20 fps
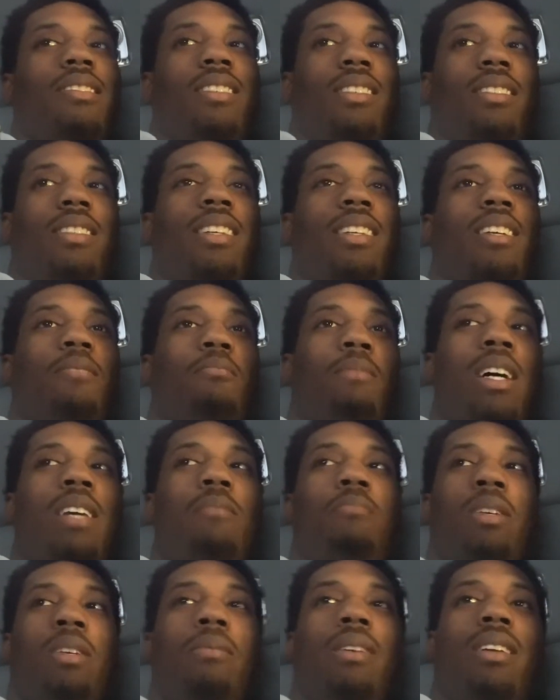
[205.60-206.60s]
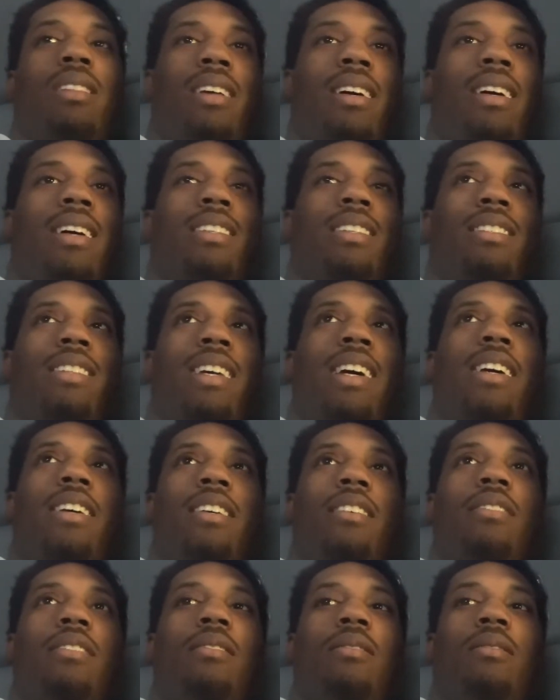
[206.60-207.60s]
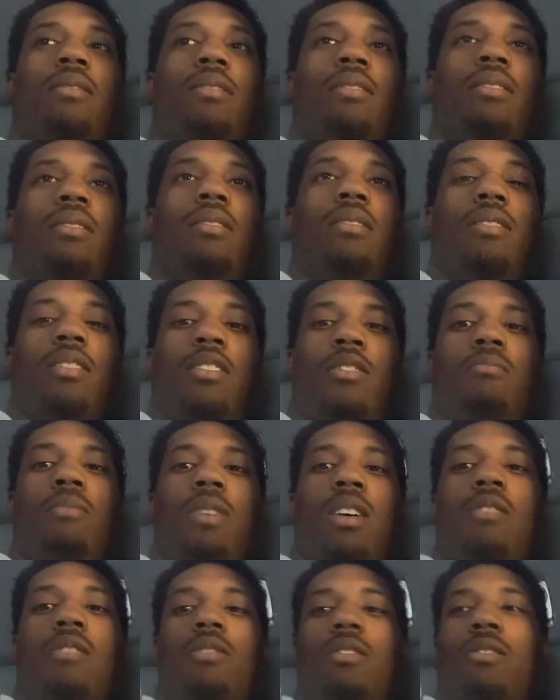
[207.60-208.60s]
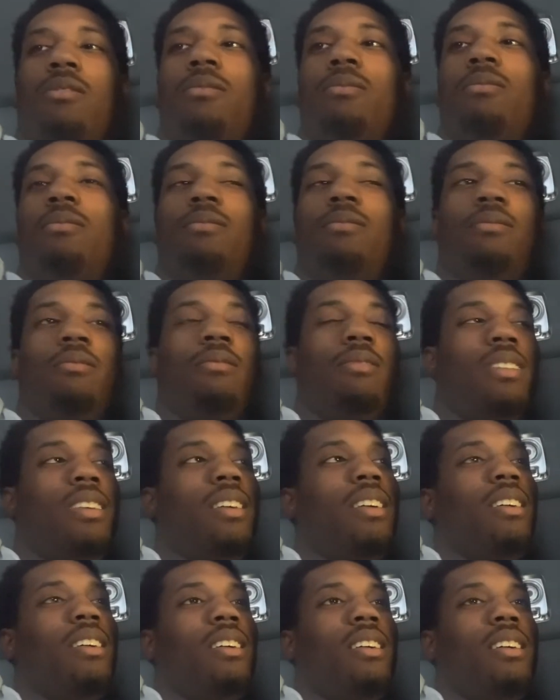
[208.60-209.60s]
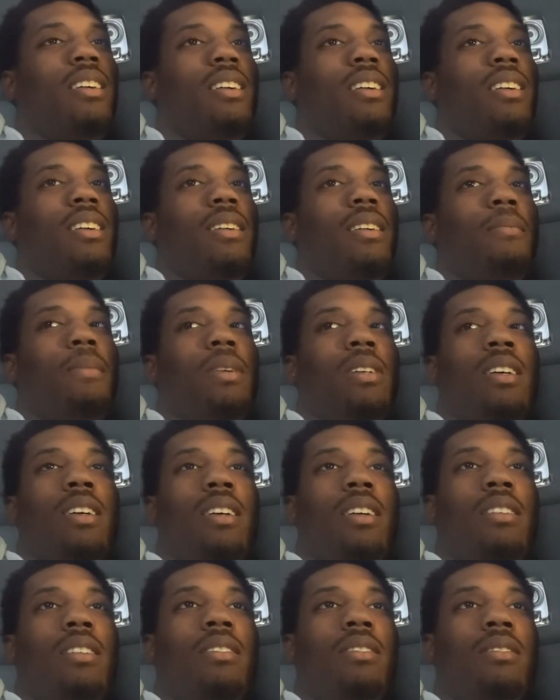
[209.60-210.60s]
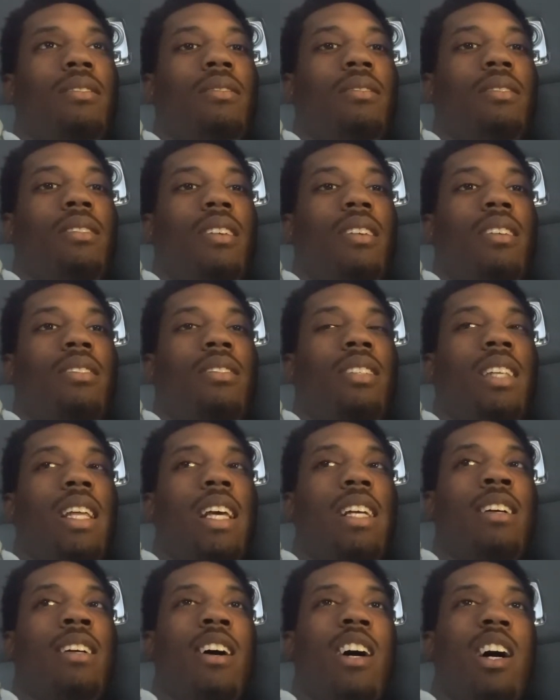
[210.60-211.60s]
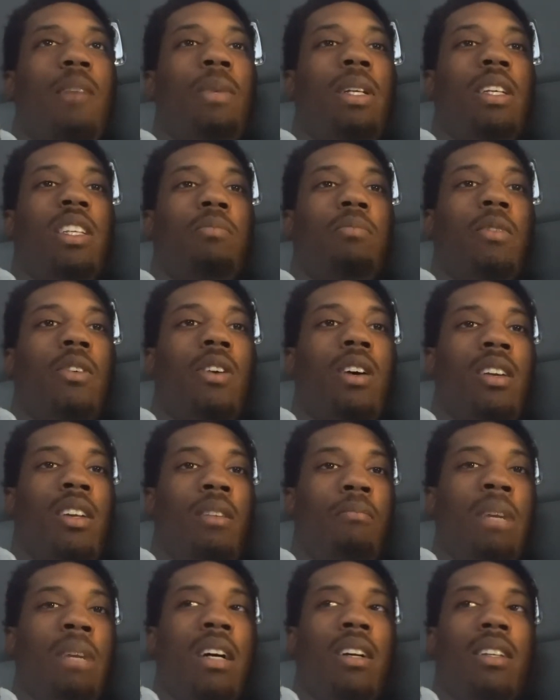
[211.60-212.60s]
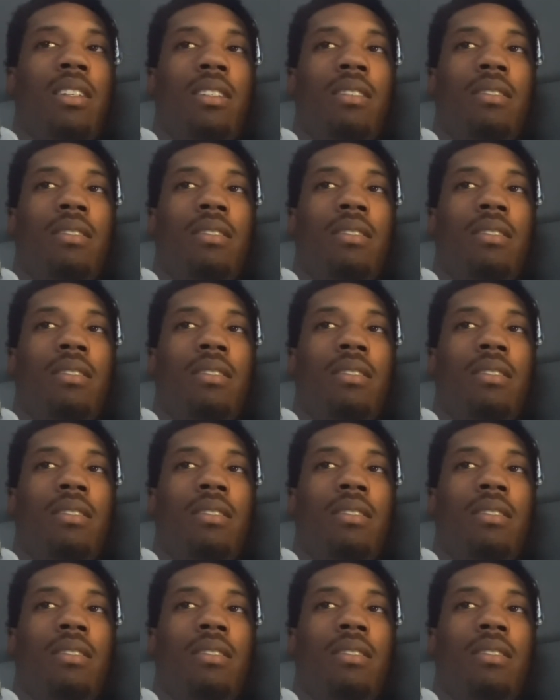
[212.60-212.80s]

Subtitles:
think it might be my last day tomorrow. Because, see, they called me this morning, somebody